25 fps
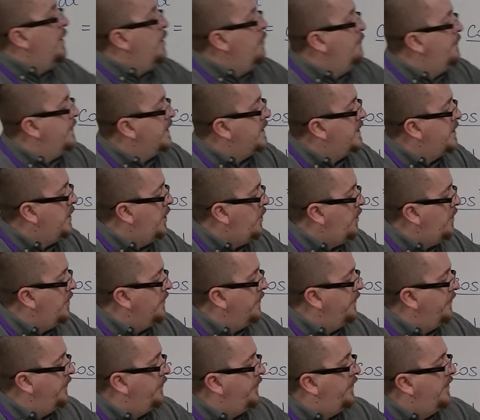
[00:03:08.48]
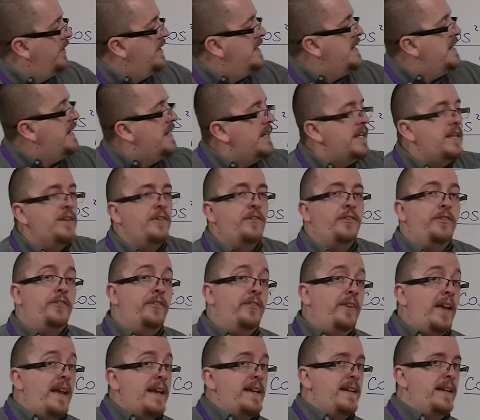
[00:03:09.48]
over cos is
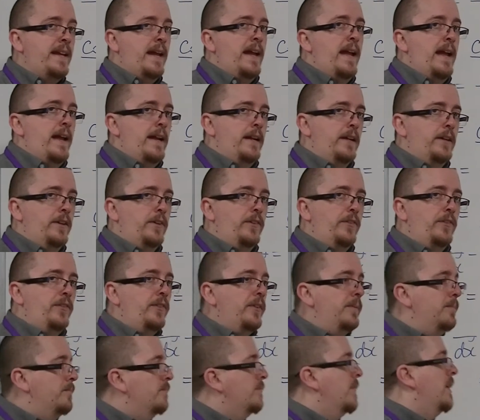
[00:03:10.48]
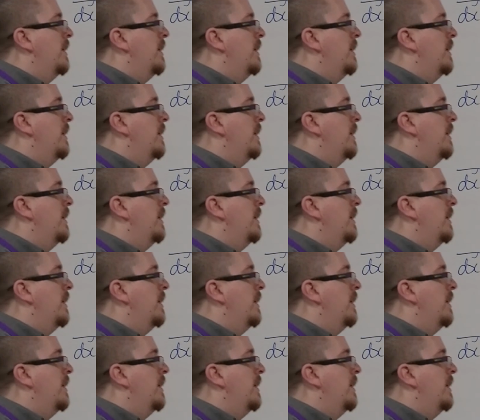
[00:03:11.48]
sec x,